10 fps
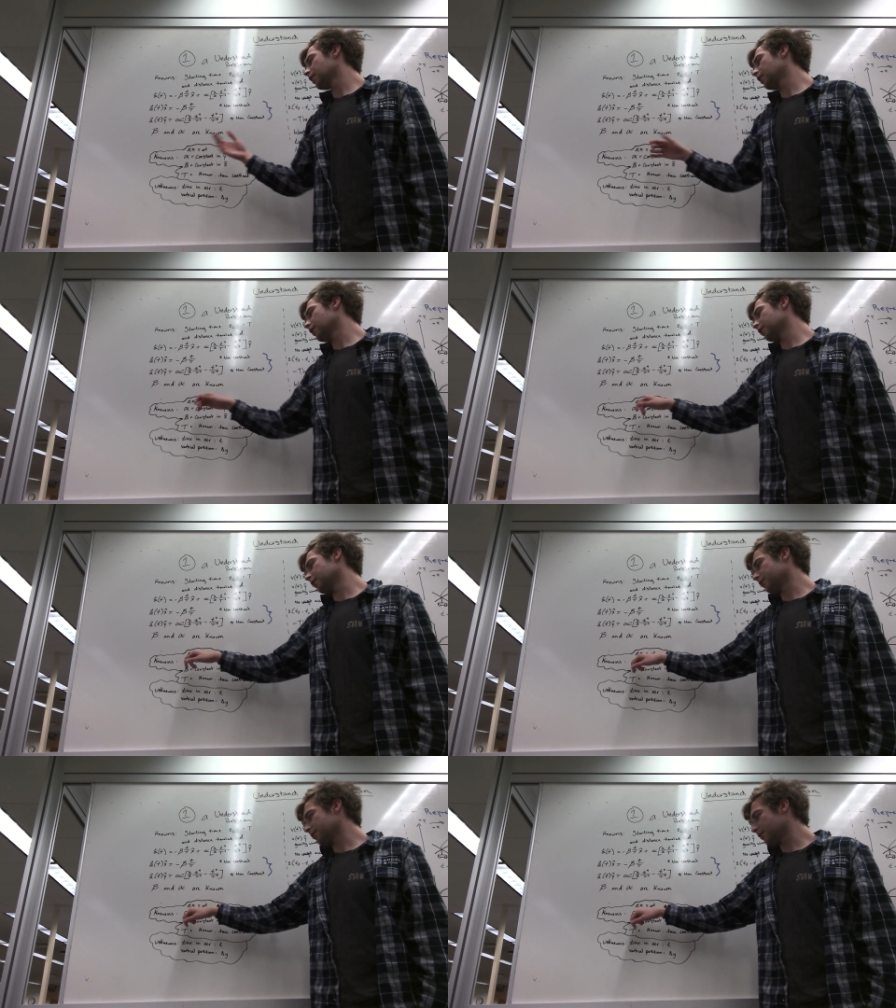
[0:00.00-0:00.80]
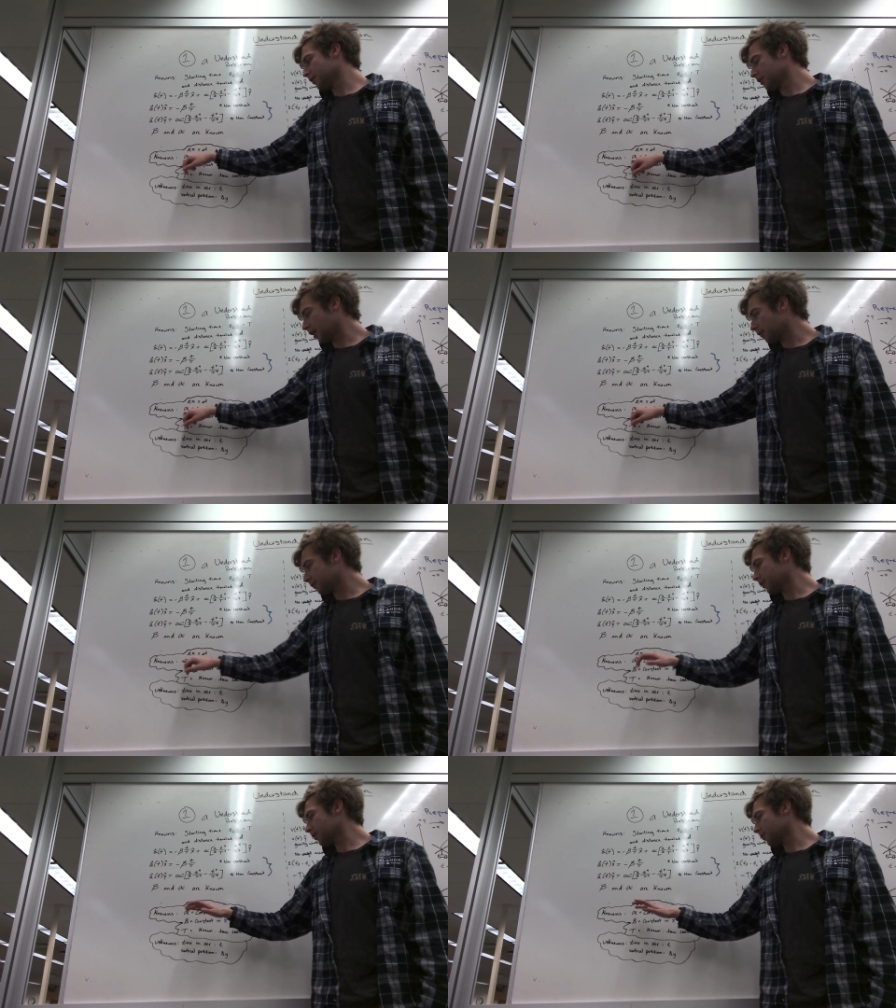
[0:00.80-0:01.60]

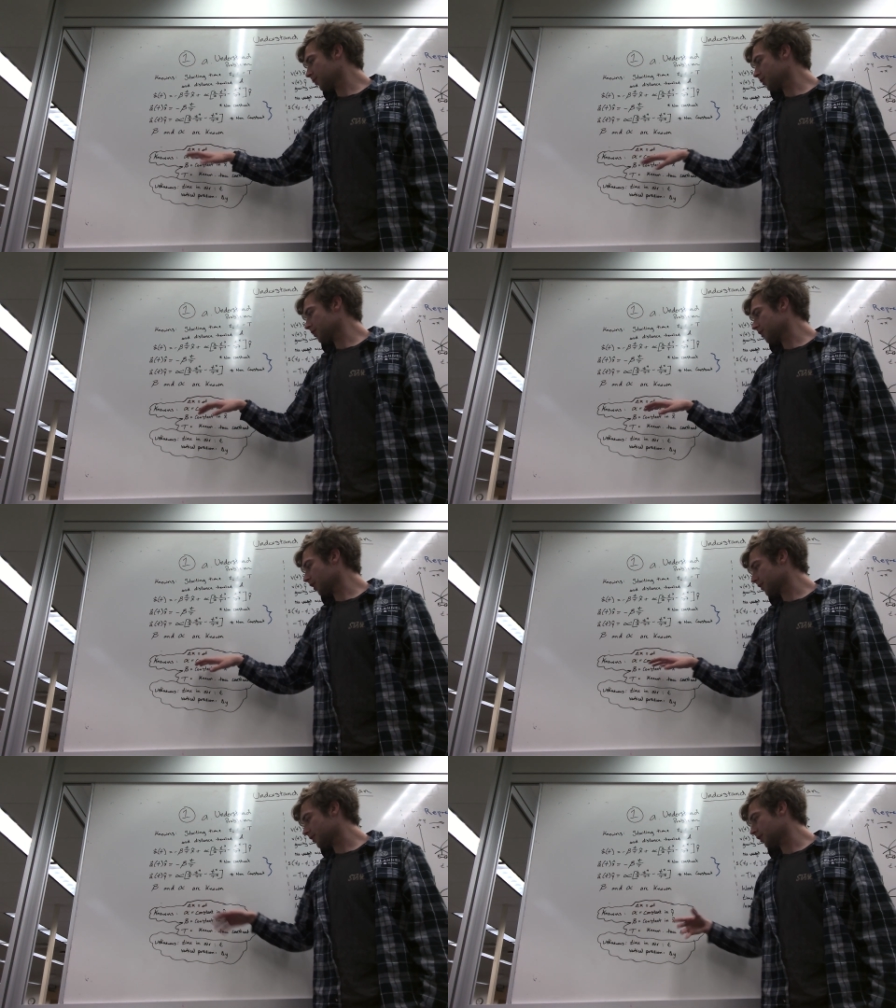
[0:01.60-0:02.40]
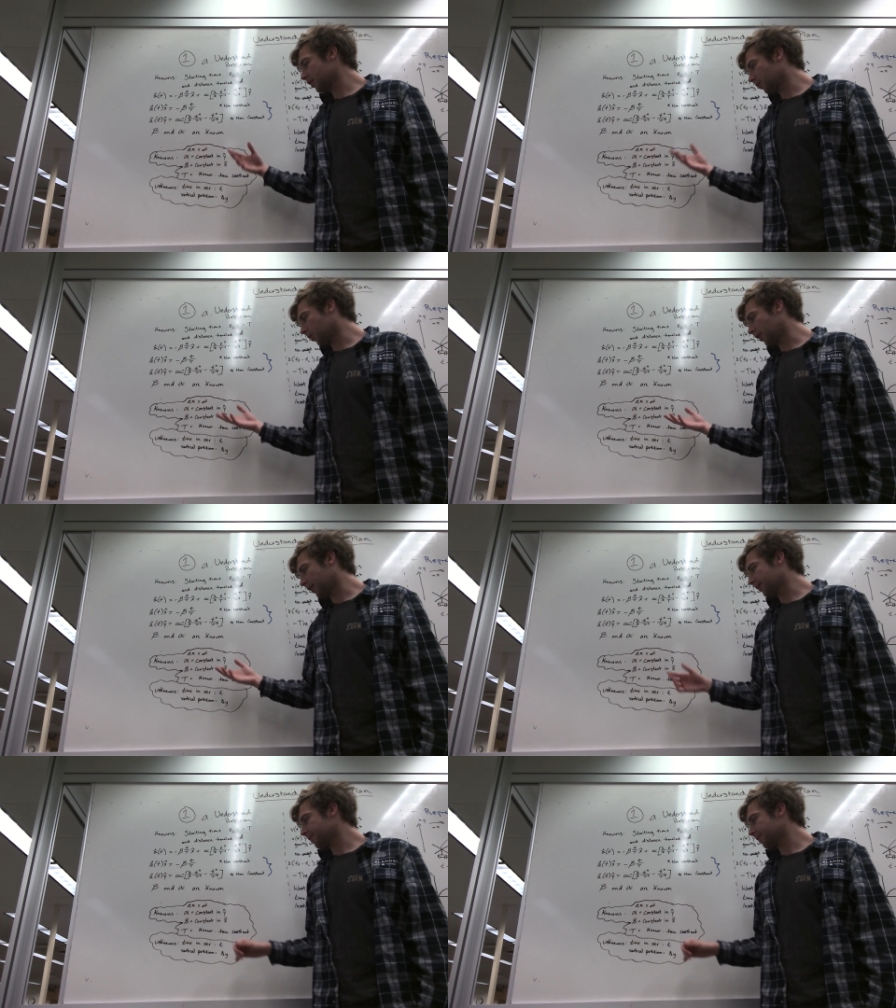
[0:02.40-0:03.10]
alpha, which is constant in y,